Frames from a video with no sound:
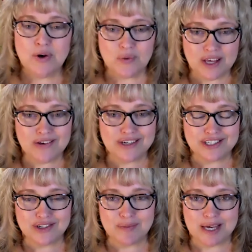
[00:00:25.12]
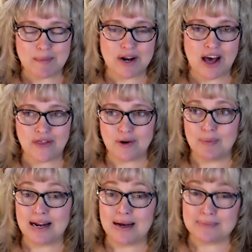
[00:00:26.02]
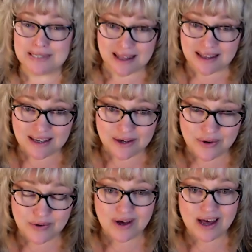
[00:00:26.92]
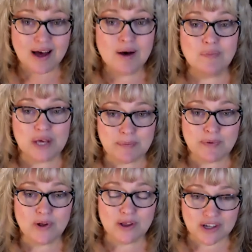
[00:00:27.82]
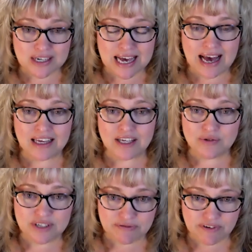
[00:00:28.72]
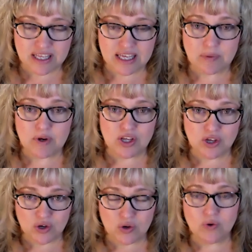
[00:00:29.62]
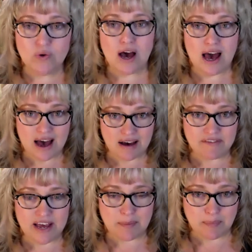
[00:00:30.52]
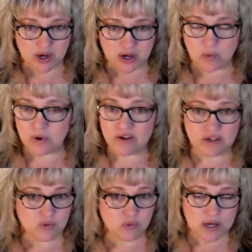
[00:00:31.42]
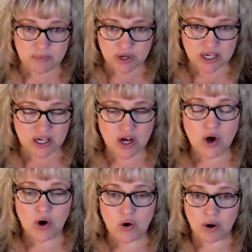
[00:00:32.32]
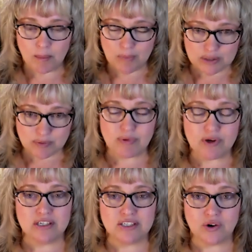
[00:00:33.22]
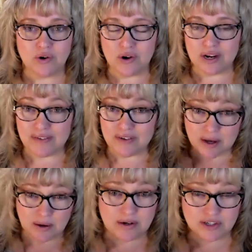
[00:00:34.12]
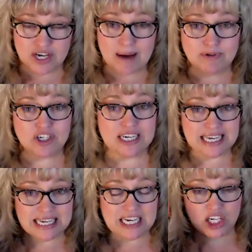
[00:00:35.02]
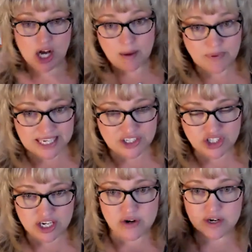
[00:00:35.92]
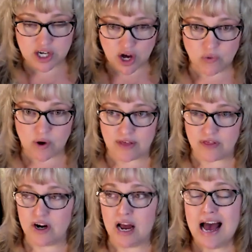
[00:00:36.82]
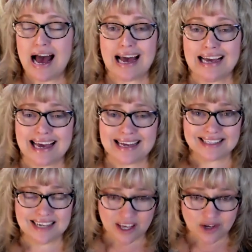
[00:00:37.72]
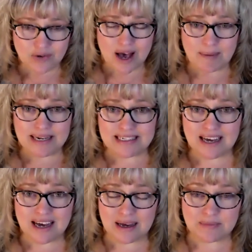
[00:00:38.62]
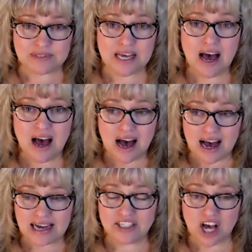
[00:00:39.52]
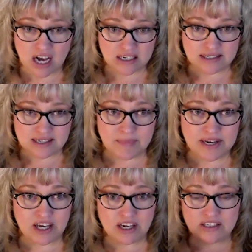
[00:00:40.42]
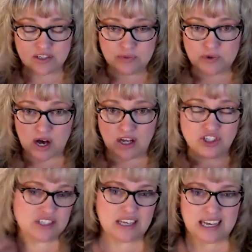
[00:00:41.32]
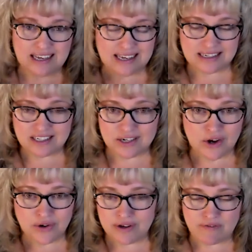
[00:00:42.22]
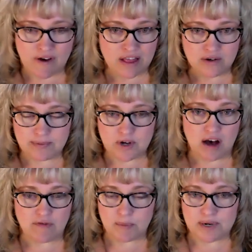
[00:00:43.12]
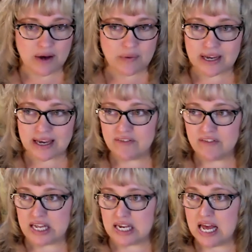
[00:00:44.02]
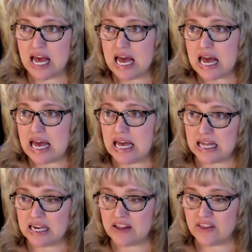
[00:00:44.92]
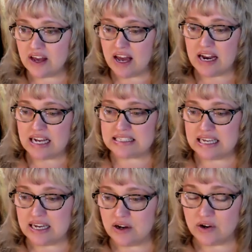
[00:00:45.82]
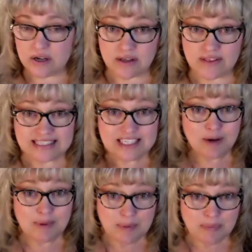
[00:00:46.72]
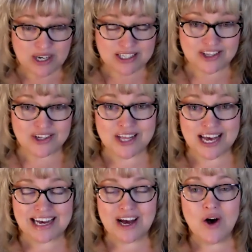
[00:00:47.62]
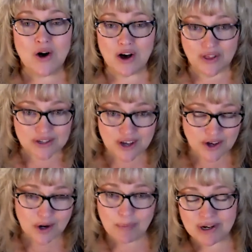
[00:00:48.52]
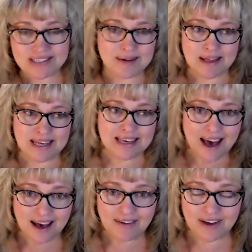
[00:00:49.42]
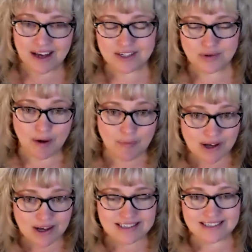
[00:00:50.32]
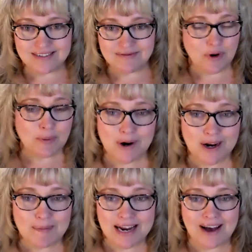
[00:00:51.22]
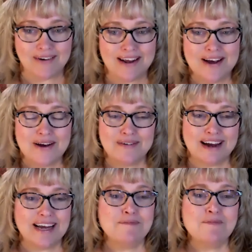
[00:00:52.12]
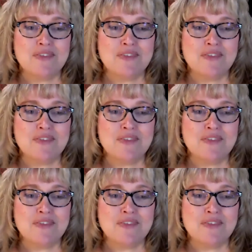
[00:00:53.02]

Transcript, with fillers: what you can do to become an author, but I'm telling you, people look at you differently when you have a book, whether it's one book or multiple books or even a chapter in a compilation and you're a co author. I can't tell you how many times I talk to somebody on a Zoom call, just like a get to know you follow up call from a networking event. And, and I say, okay, and they see all my books and they're are like, are those all your books? And I'm like, yeah, I've got 12 books and four more coming out, right?